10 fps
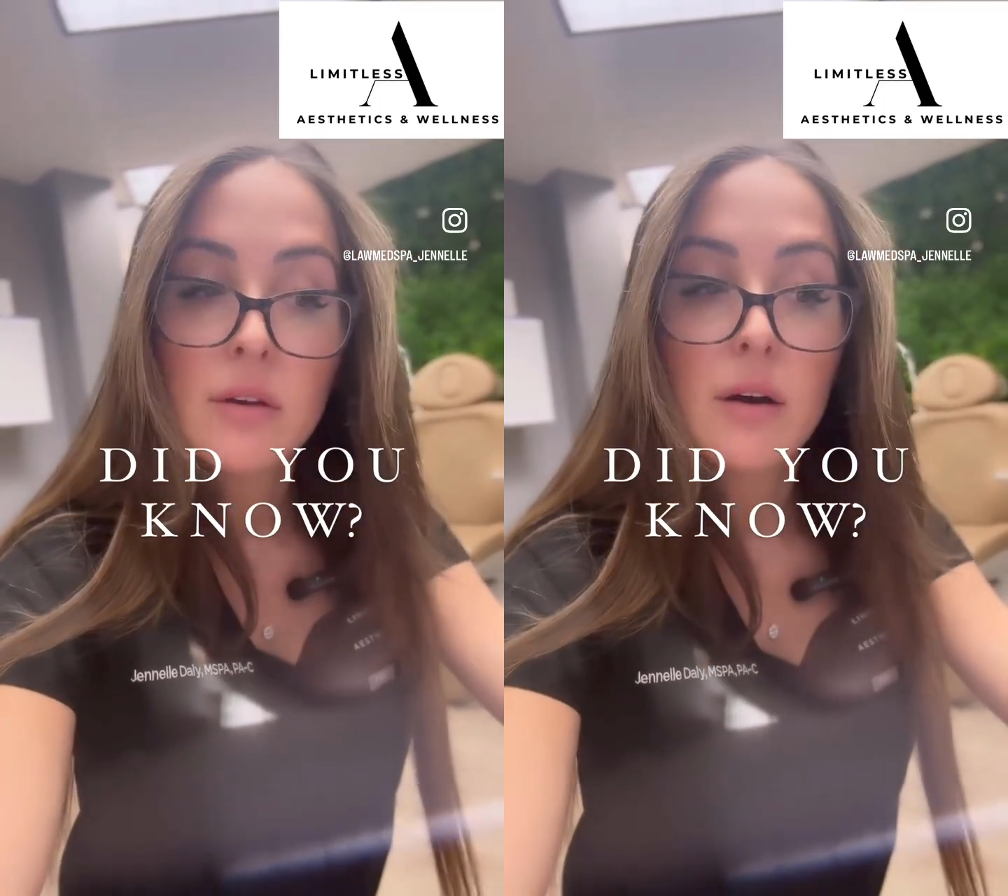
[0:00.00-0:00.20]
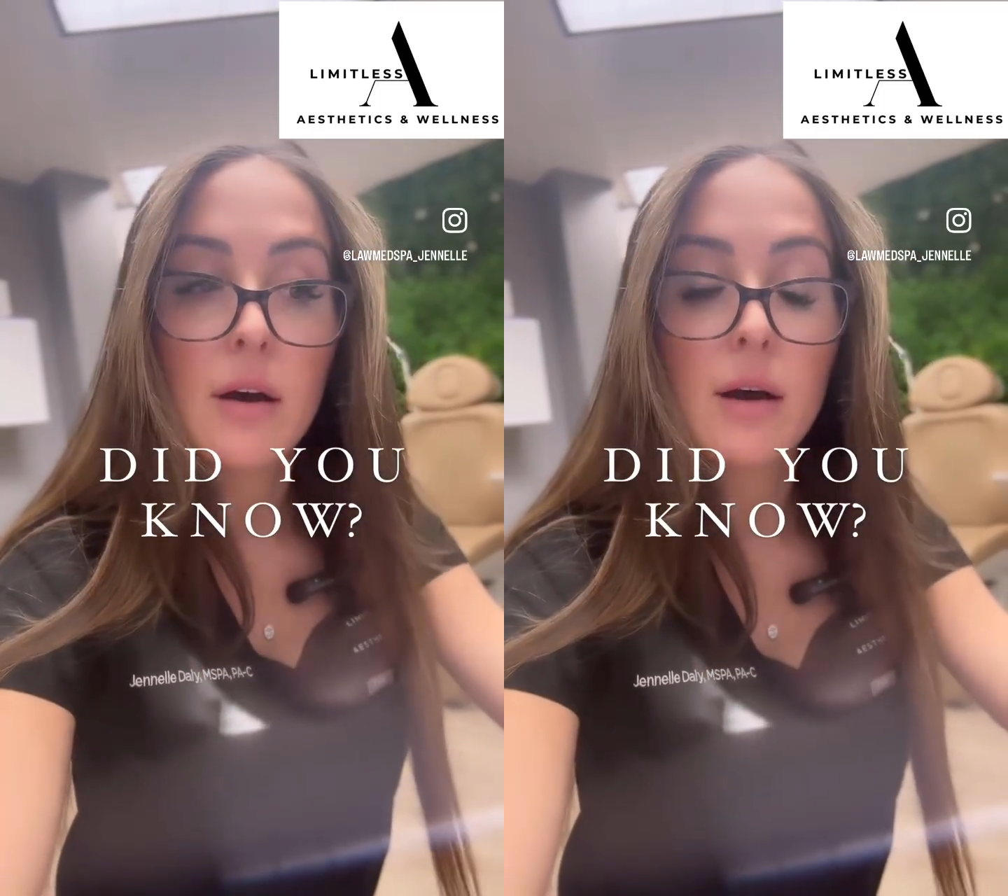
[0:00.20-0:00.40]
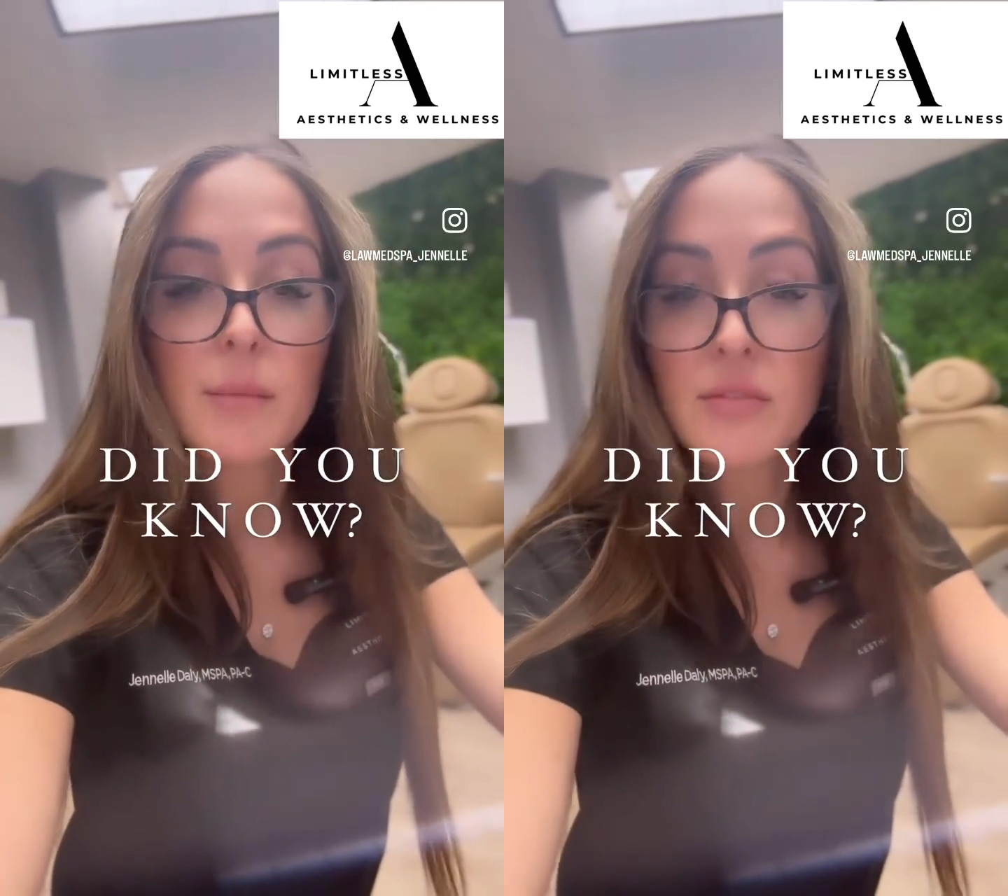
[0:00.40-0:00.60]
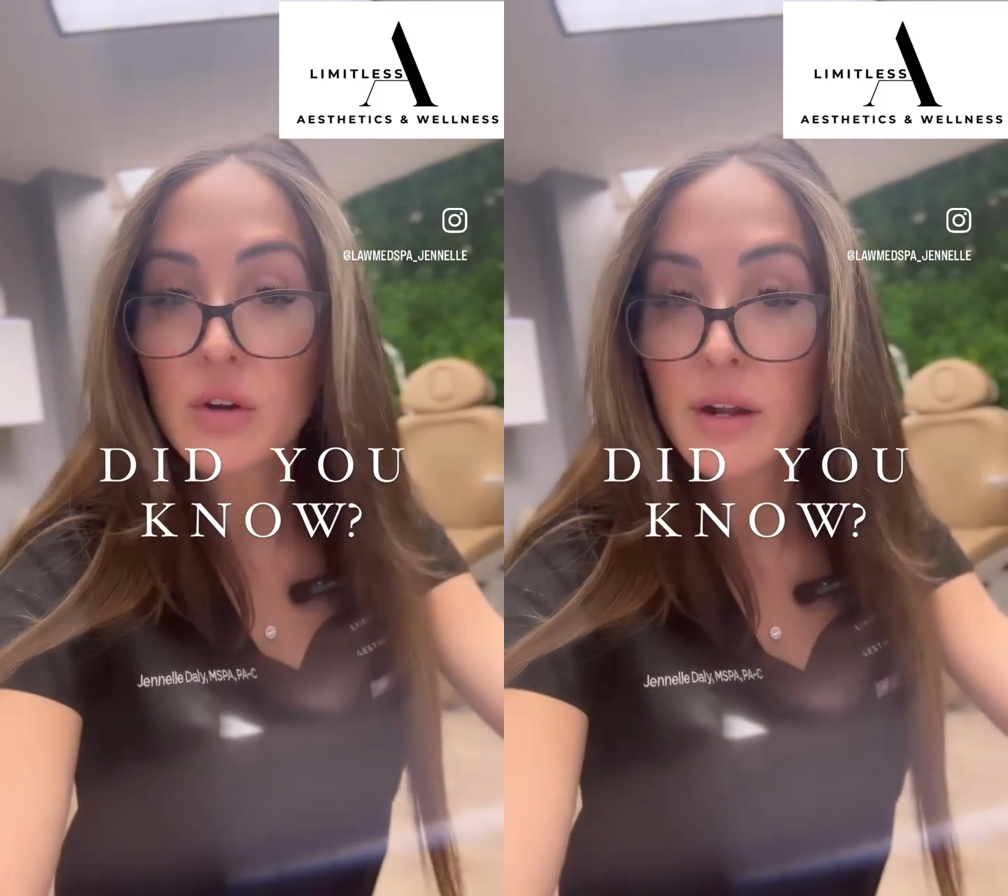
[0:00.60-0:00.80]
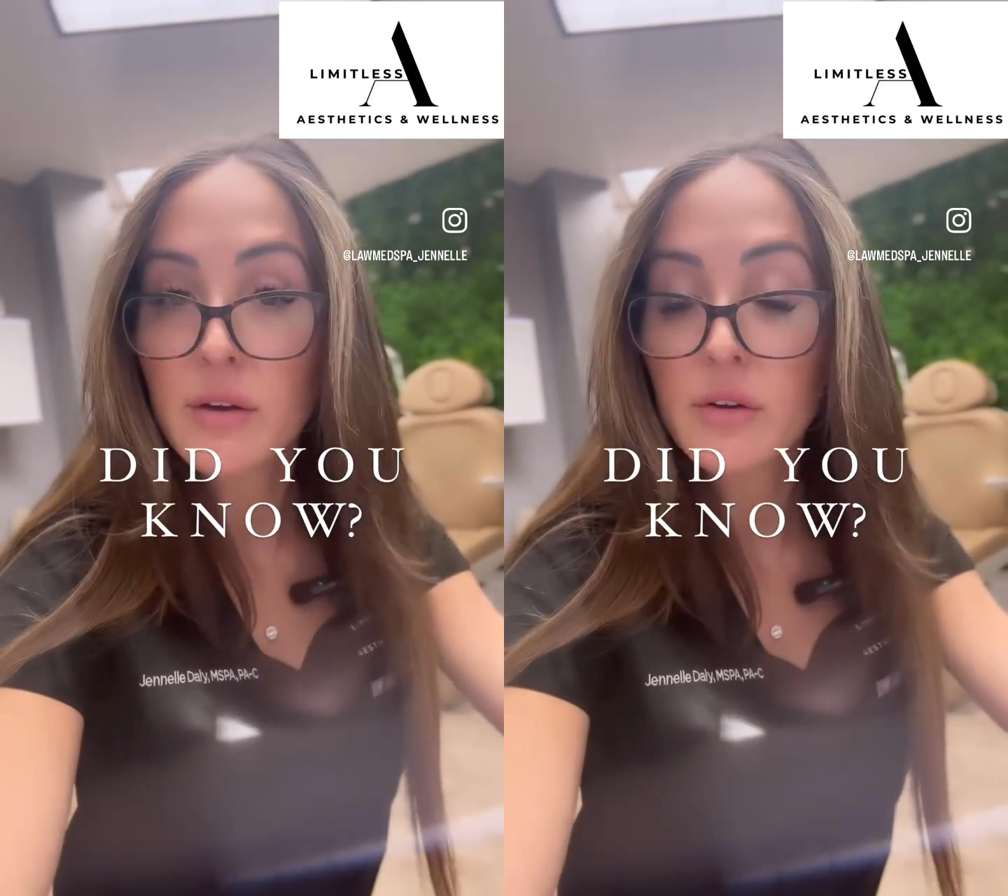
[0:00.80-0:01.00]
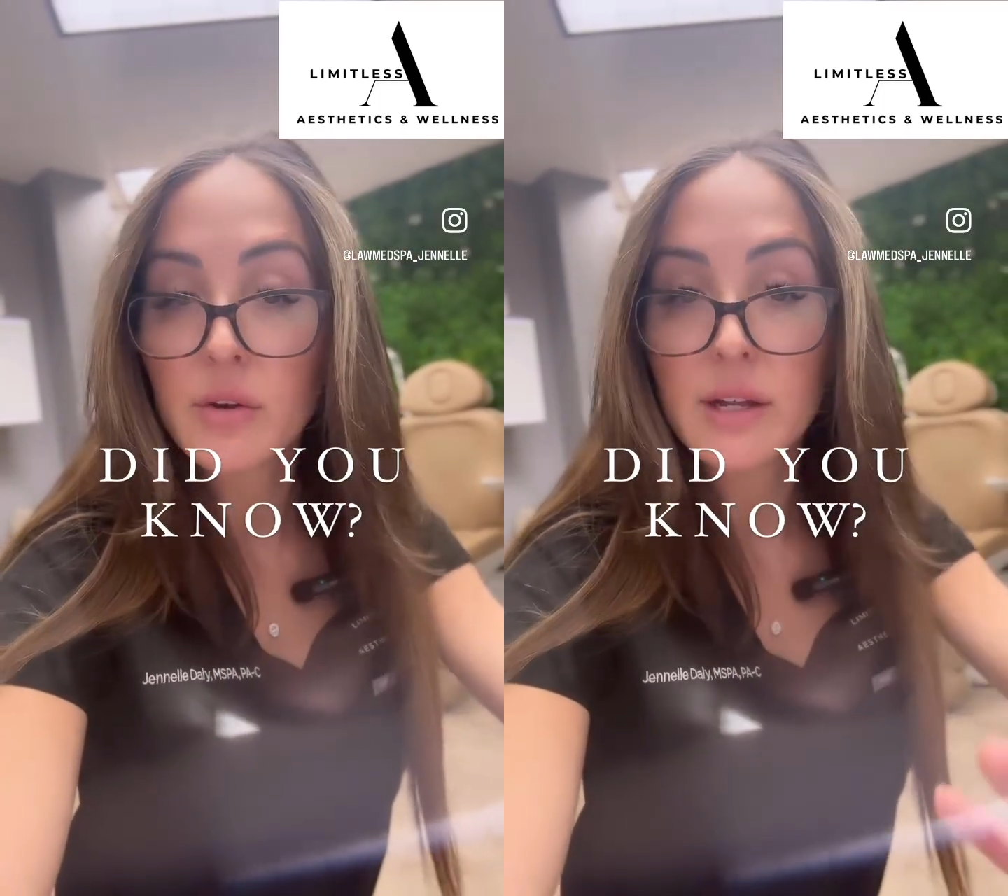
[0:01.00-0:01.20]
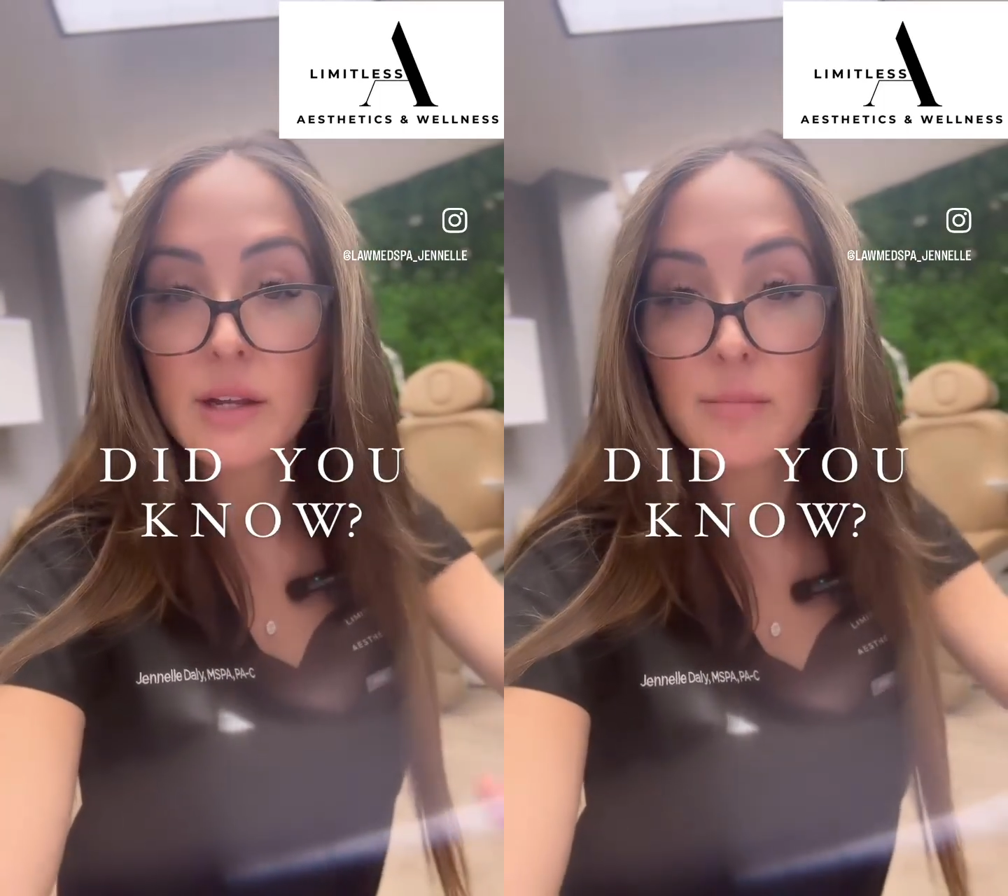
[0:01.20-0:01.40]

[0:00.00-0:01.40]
Um, I've cut out already